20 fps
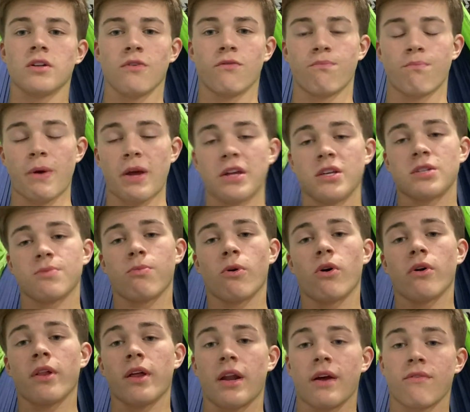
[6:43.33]
of
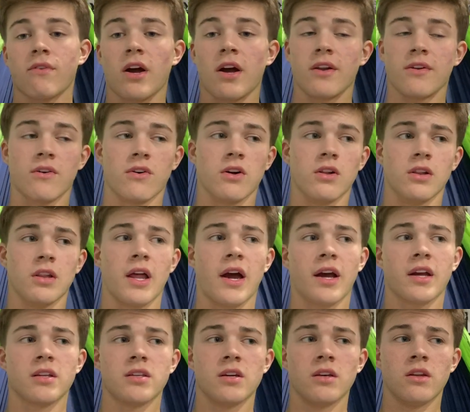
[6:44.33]
baseball that I've kind of
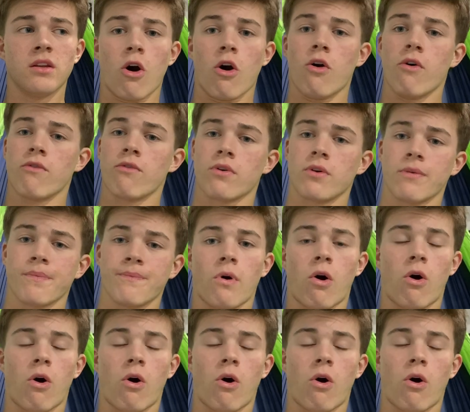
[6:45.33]
collected over